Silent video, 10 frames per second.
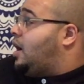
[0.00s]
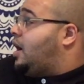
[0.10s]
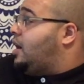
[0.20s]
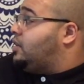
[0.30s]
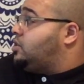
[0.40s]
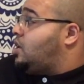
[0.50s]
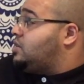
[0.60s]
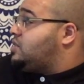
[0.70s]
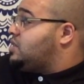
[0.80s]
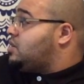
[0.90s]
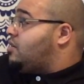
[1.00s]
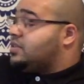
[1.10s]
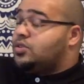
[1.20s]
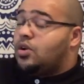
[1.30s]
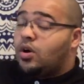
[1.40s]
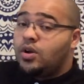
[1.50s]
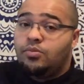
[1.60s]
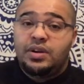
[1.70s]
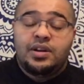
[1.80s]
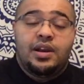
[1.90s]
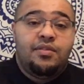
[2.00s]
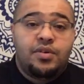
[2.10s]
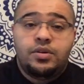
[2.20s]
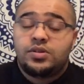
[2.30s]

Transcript: the chances are it's not going to be delivered,